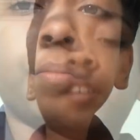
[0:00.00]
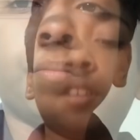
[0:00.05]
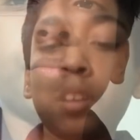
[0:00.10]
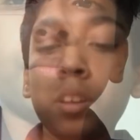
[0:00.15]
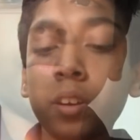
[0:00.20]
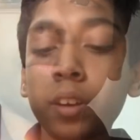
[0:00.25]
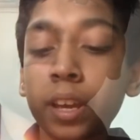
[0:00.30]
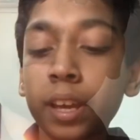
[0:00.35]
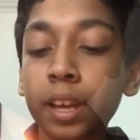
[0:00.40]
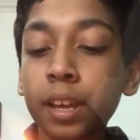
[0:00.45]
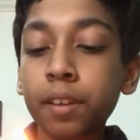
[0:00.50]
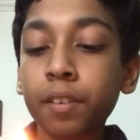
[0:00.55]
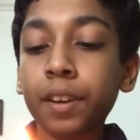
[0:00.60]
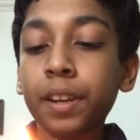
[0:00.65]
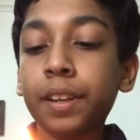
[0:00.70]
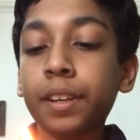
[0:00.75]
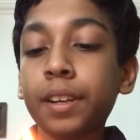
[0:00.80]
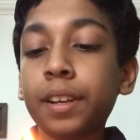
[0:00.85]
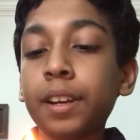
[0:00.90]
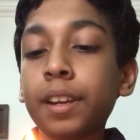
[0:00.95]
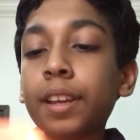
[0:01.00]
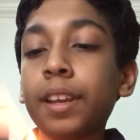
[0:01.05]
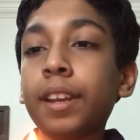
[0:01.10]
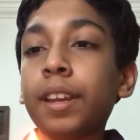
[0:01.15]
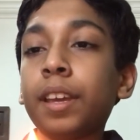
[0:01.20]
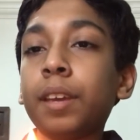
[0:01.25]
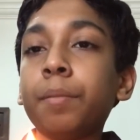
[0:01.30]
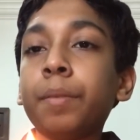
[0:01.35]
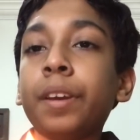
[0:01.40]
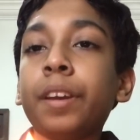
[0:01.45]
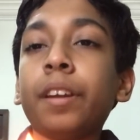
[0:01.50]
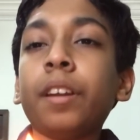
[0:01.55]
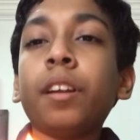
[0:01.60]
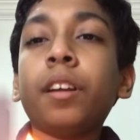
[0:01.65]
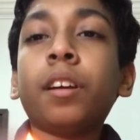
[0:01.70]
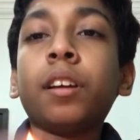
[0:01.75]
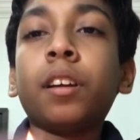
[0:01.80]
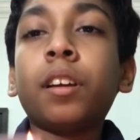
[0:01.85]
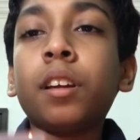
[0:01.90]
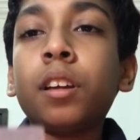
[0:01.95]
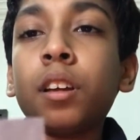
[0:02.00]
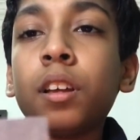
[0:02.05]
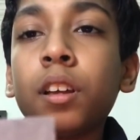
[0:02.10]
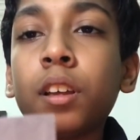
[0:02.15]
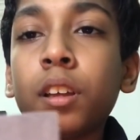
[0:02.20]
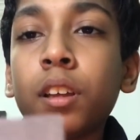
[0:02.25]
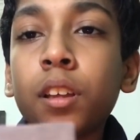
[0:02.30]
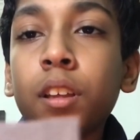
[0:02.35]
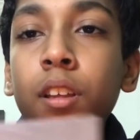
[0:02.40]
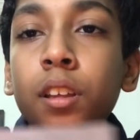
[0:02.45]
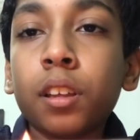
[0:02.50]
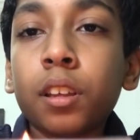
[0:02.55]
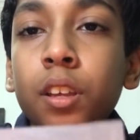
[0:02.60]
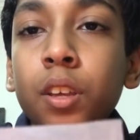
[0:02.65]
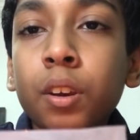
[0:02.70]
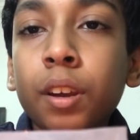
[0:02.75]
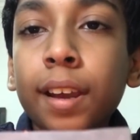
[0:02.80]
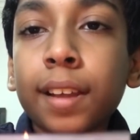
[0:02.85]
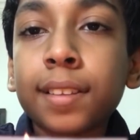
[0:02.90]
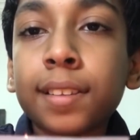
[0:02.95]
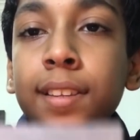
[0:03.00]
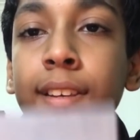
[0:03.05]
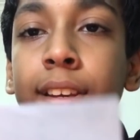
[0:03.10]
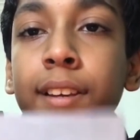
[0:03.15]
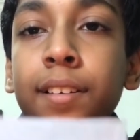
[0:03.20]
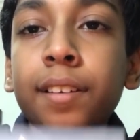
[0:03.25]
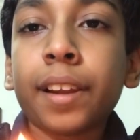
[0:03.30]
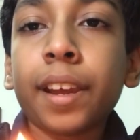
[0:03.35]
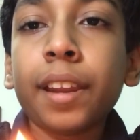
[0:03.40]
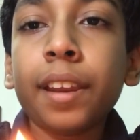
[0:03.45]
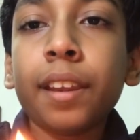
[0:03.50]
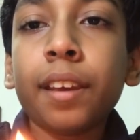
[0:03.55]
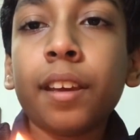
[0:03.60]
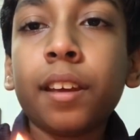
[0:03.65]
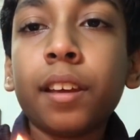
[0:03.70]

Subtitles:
Now I have written a name here. You can see it, right?